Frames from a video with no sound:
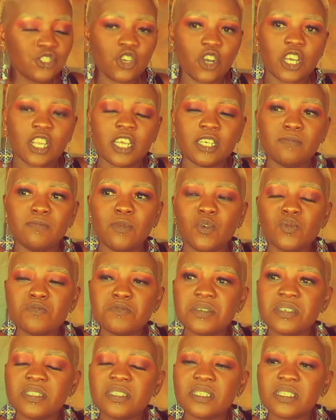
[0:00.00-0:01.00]
Chocolate
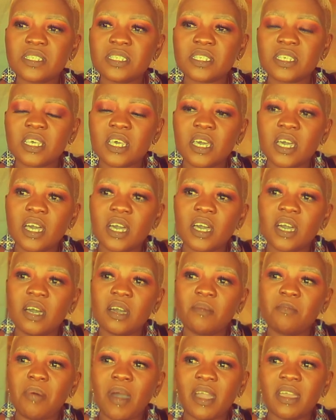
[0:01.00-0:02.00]
Moments
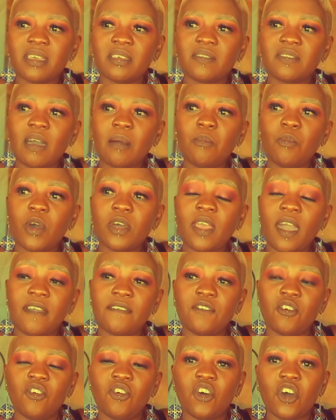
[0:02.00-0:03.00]
by someone I
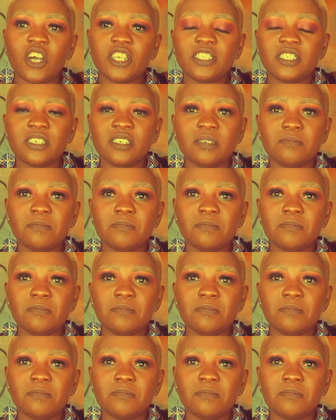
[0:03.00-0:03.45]
forgot.